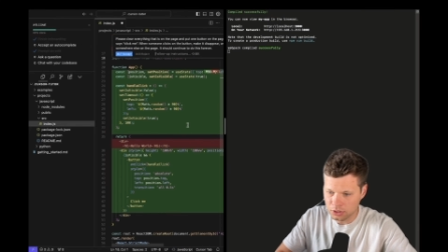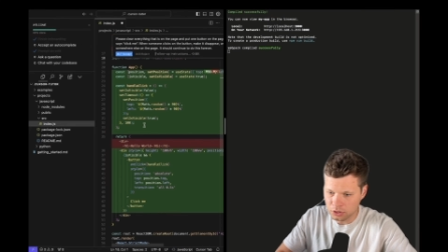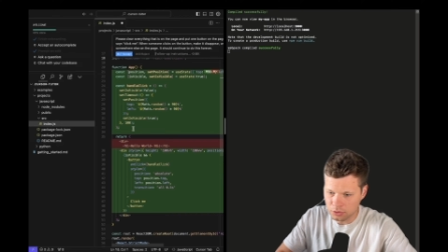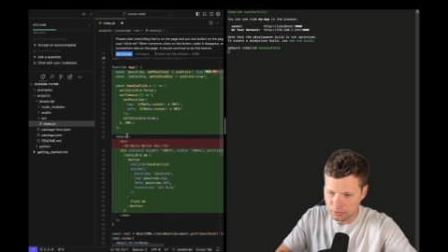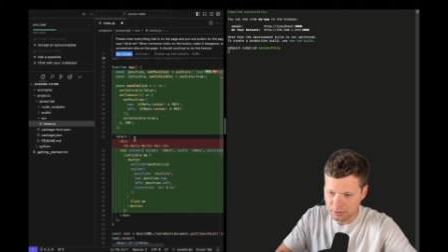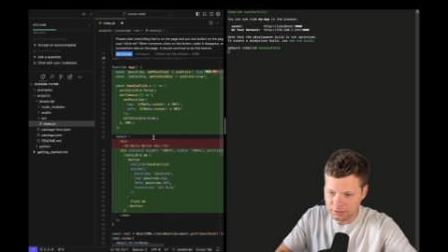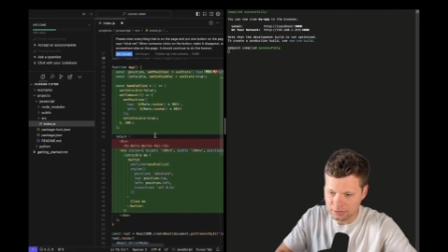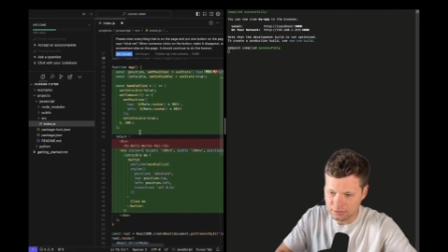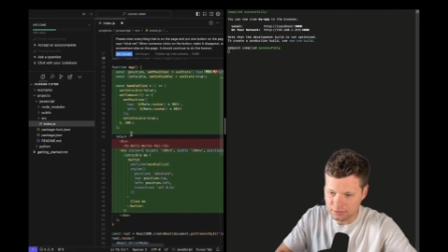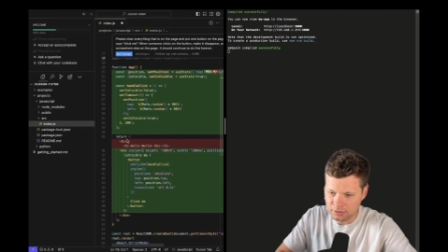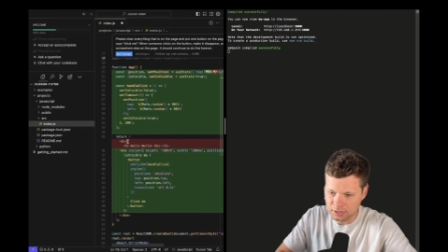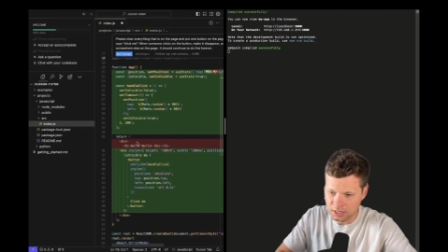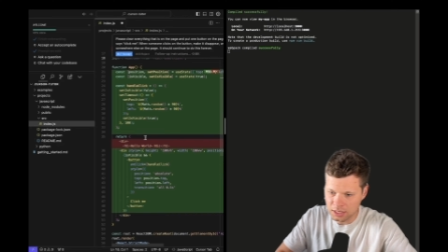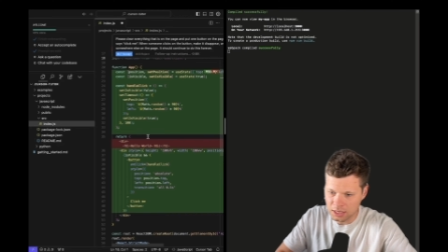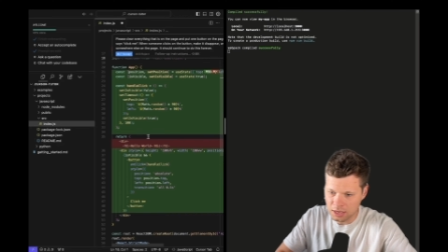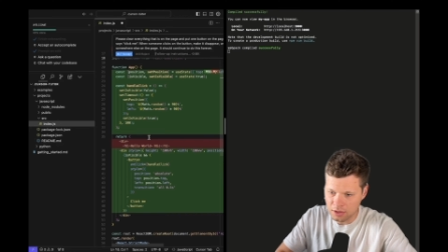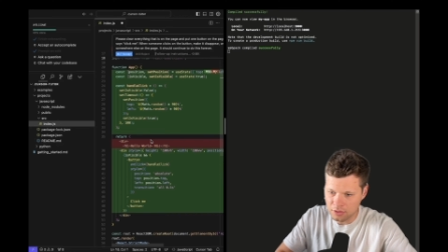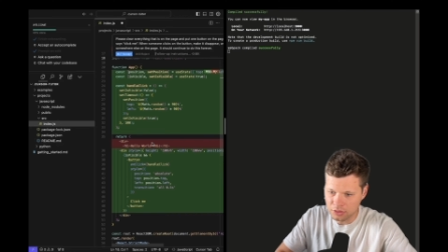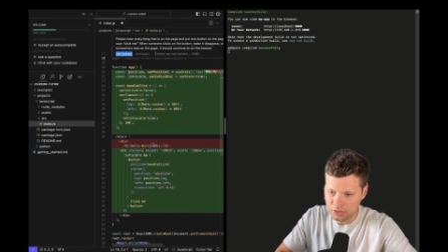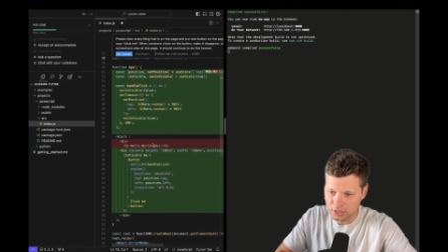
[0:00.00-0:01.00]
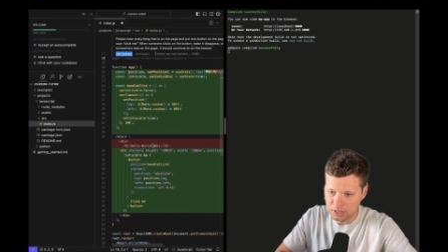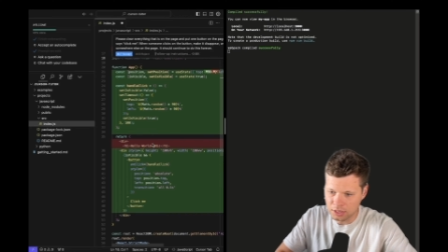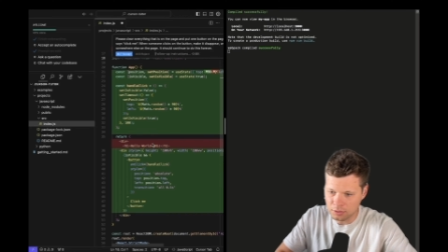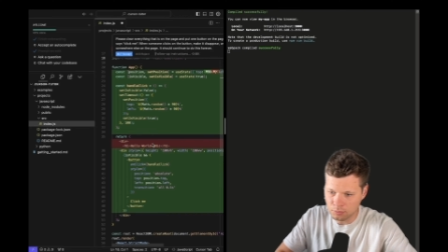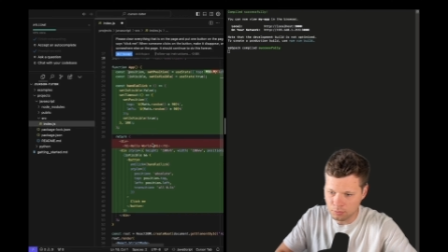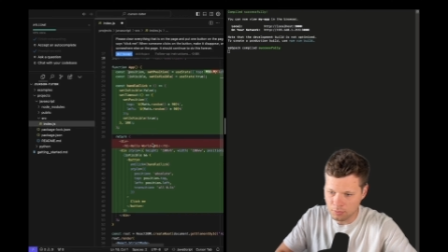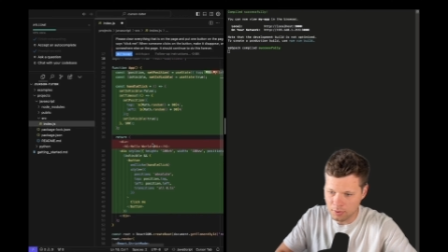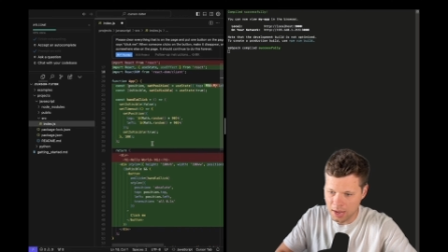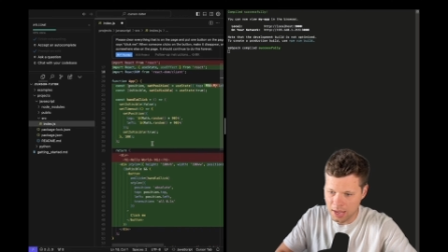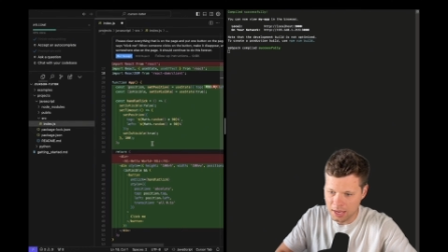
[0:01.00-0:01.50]
You can see the
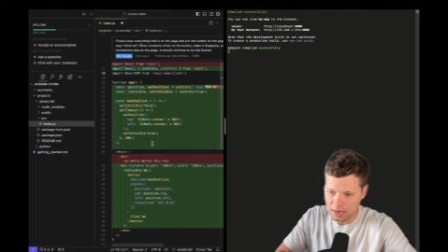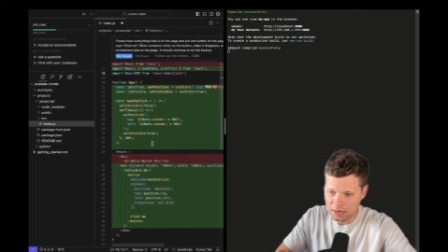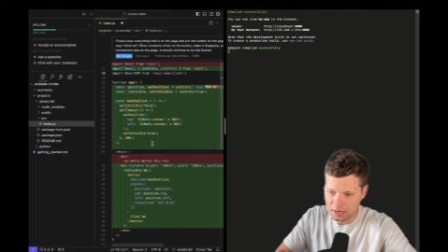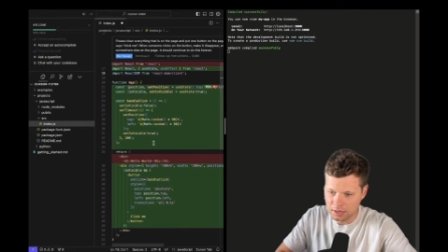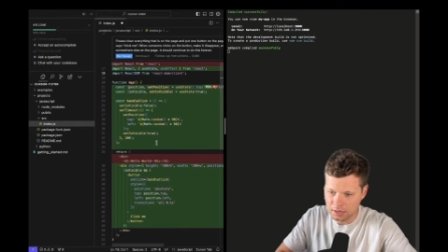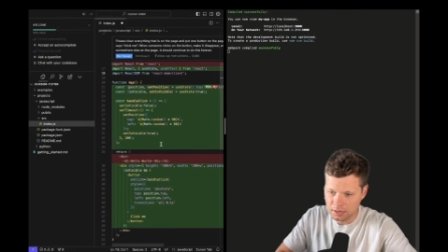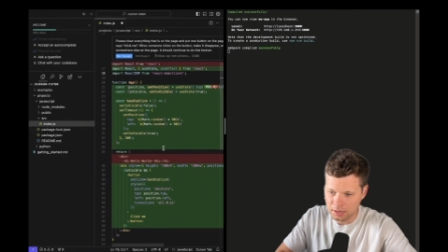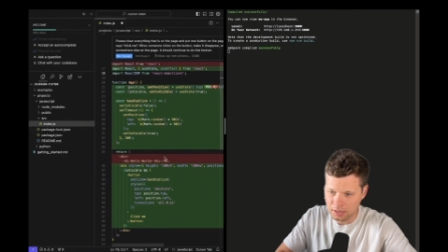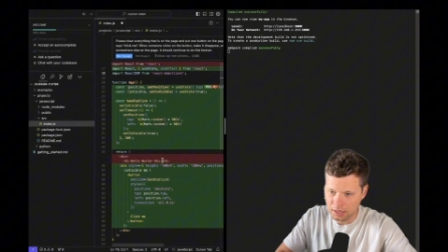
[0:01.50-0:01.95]
red